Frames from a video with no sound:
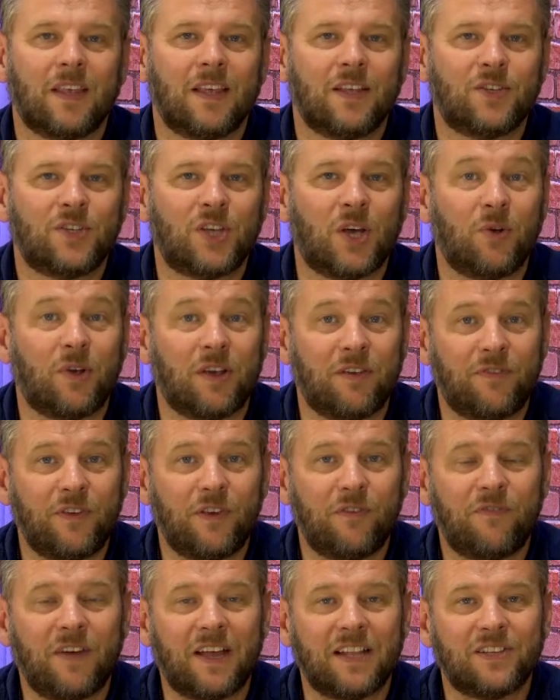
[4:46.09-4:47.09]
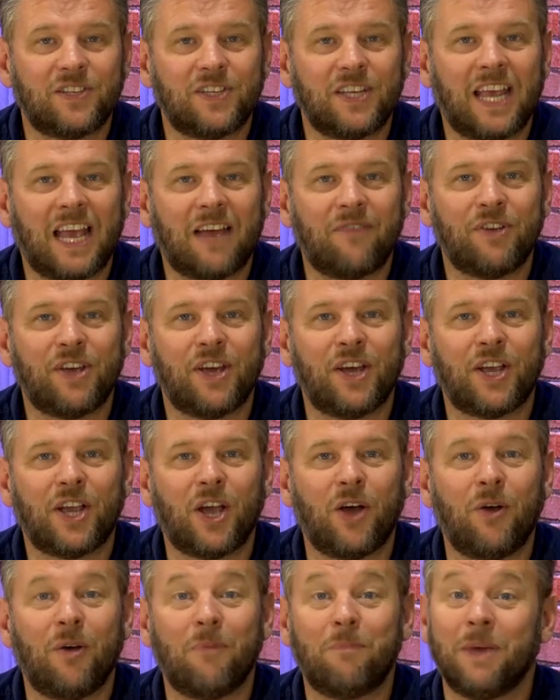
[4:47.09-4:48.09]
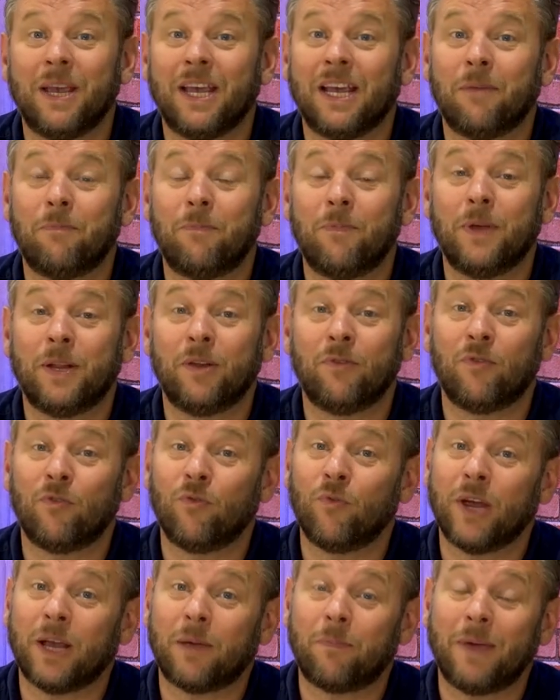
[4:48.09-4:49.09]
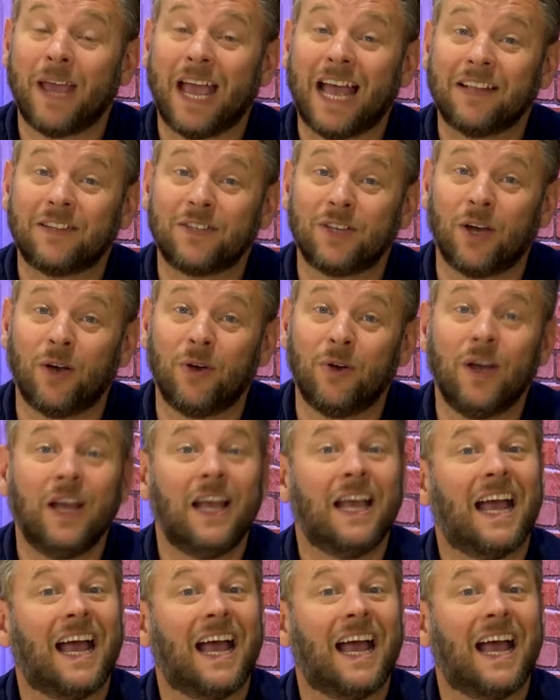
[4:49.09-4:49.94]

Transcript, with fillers: So if you fancy having a go at being a bit of a Rick Beato